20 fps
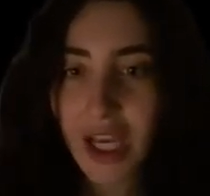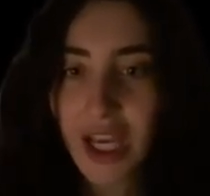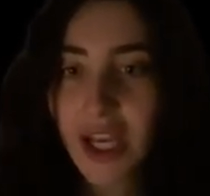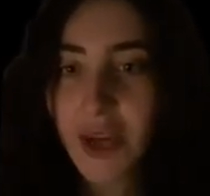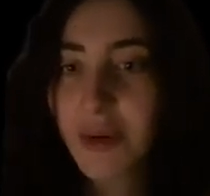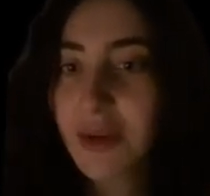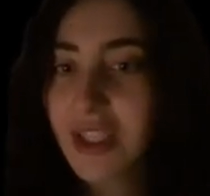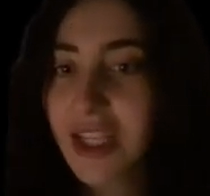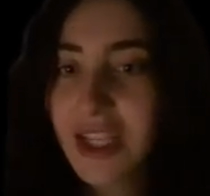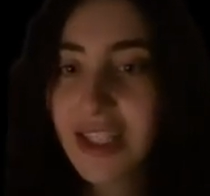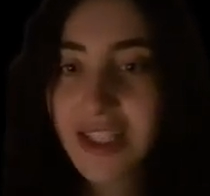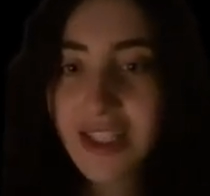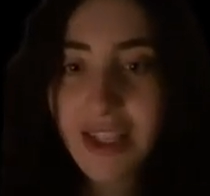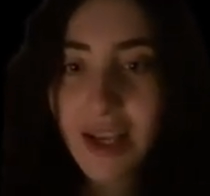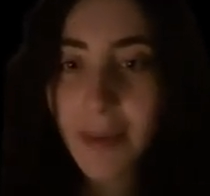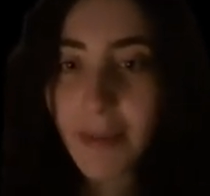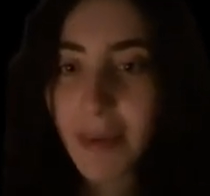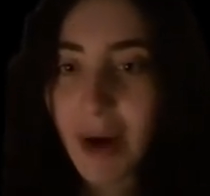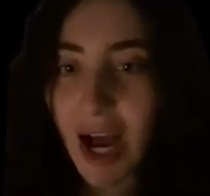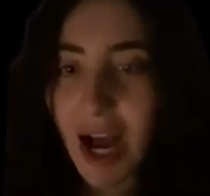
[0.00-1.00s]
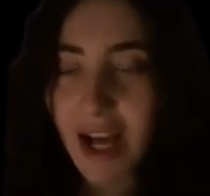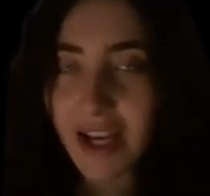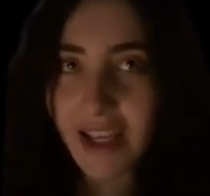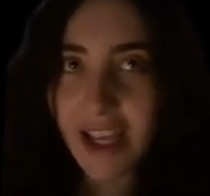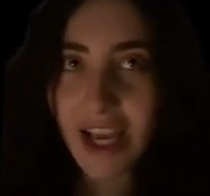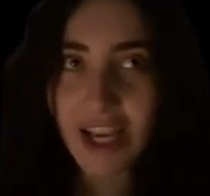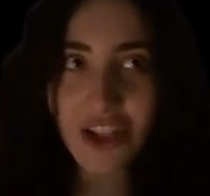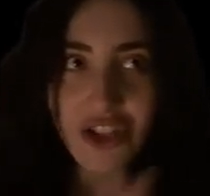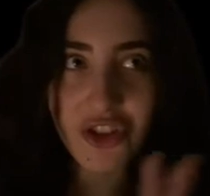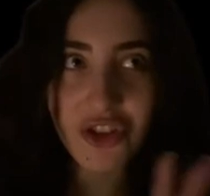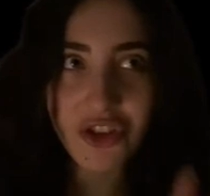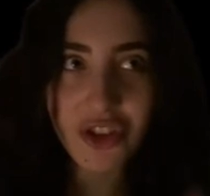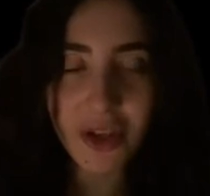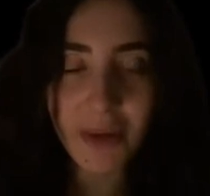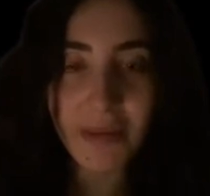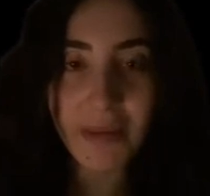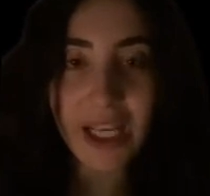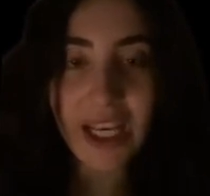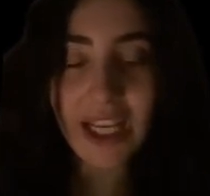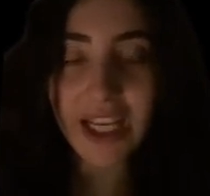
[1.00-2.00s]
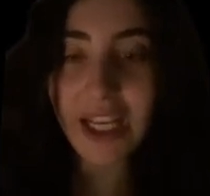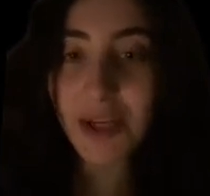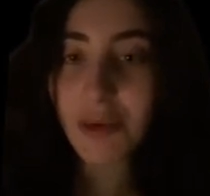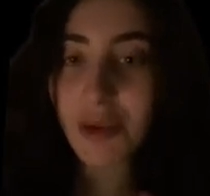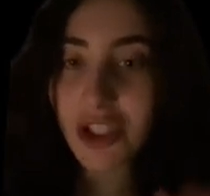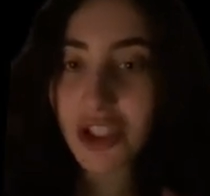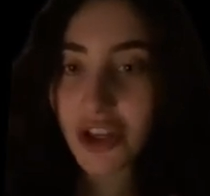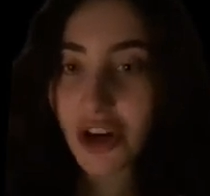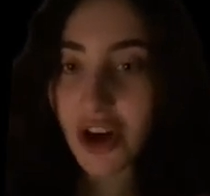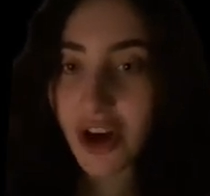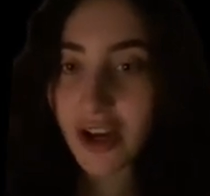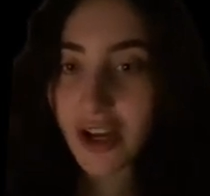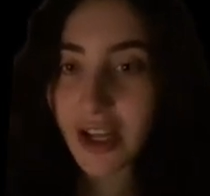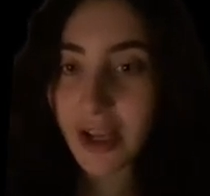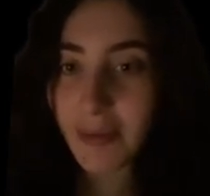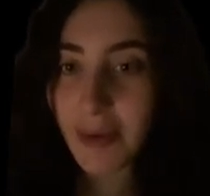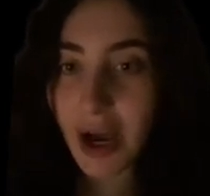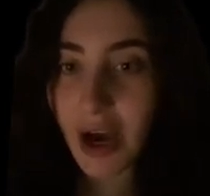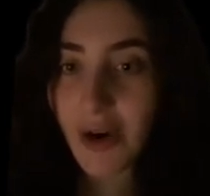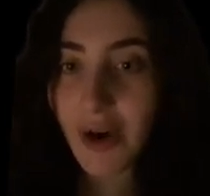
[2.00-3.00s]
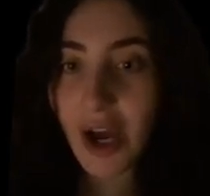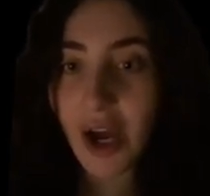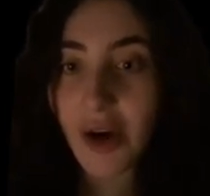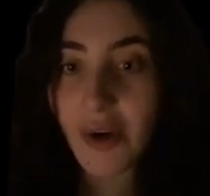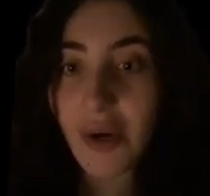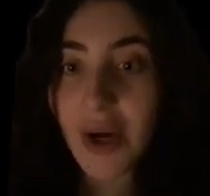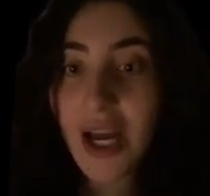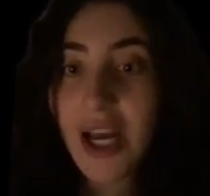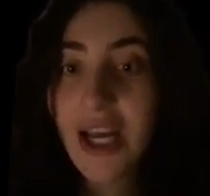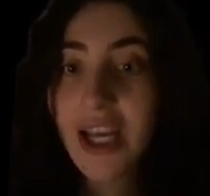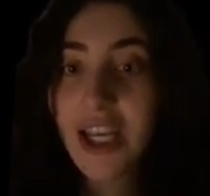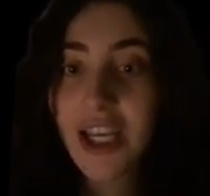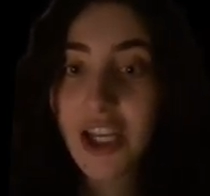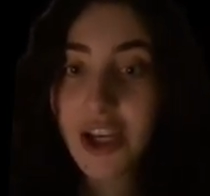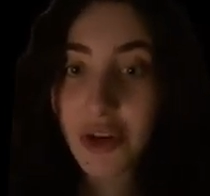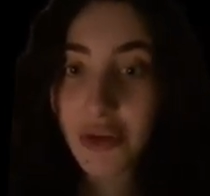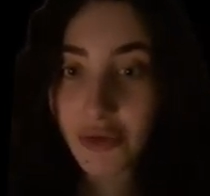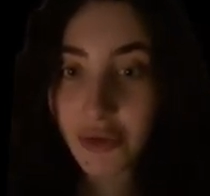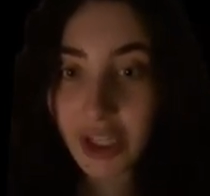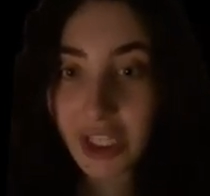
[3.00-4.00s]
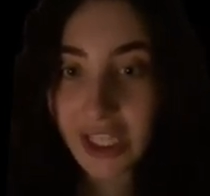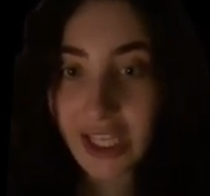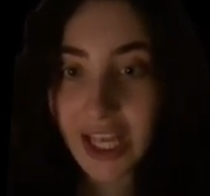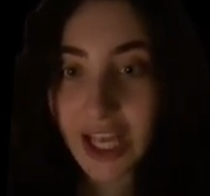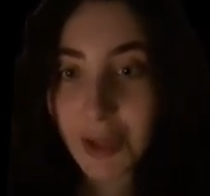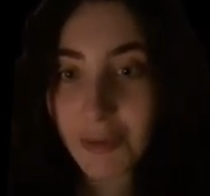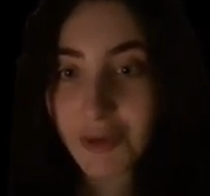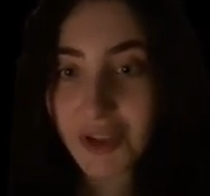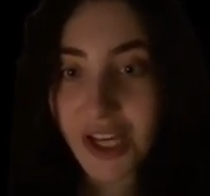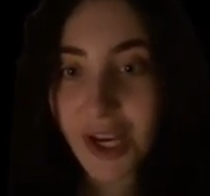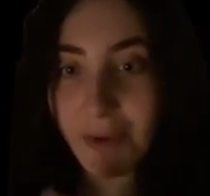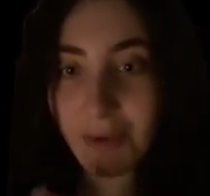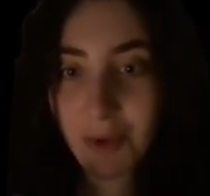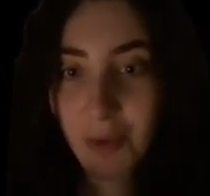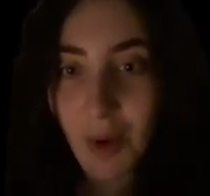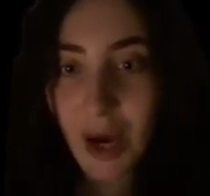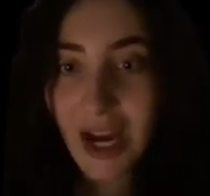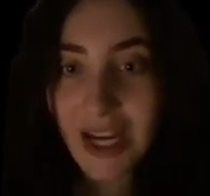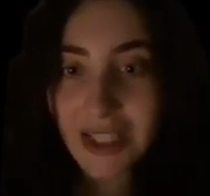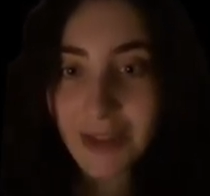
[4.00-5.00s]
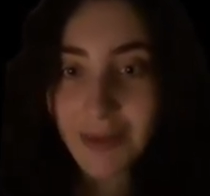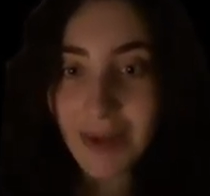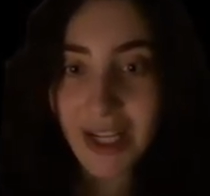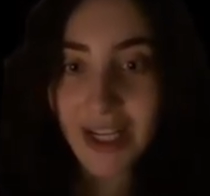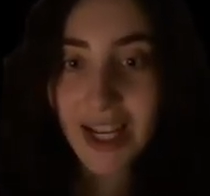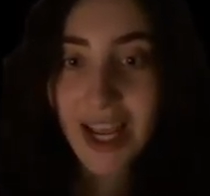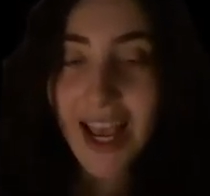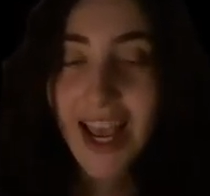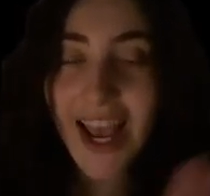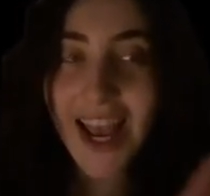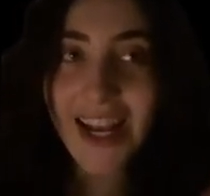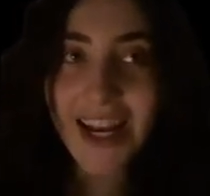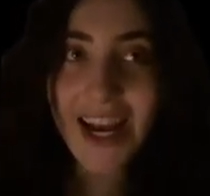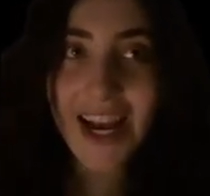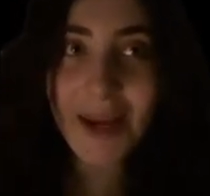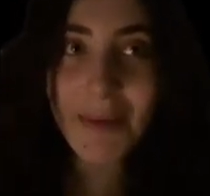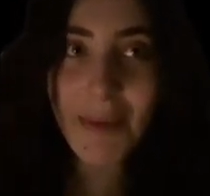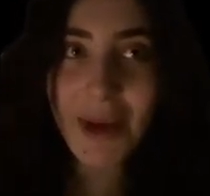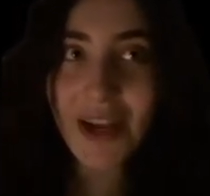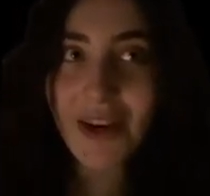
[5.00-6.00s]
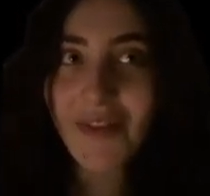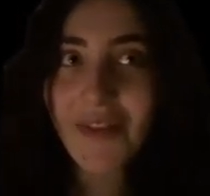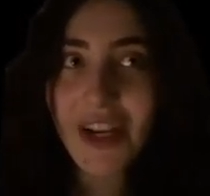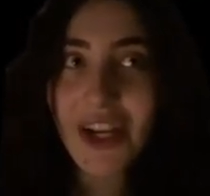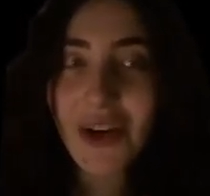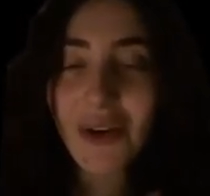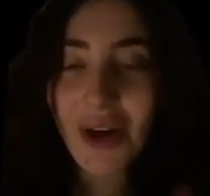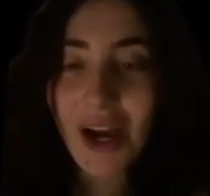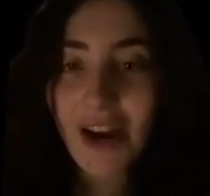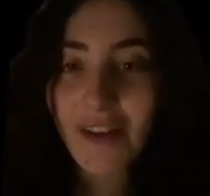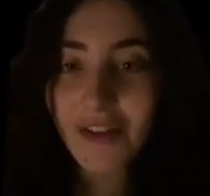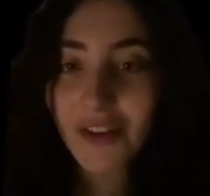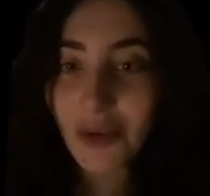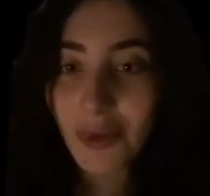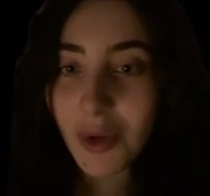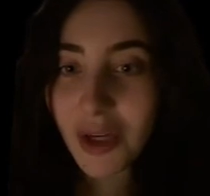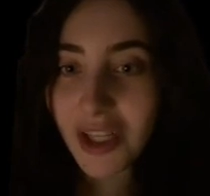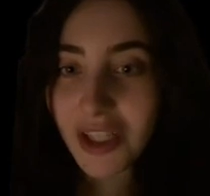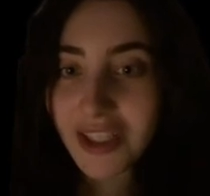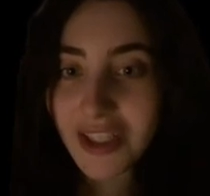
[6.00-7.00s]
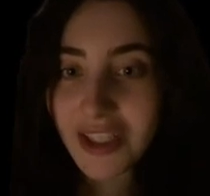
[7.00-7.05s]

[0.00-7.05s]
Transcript: He was on some podcast or something, and he was talking about how he could really help James Wiseman. And I made a video afterwards,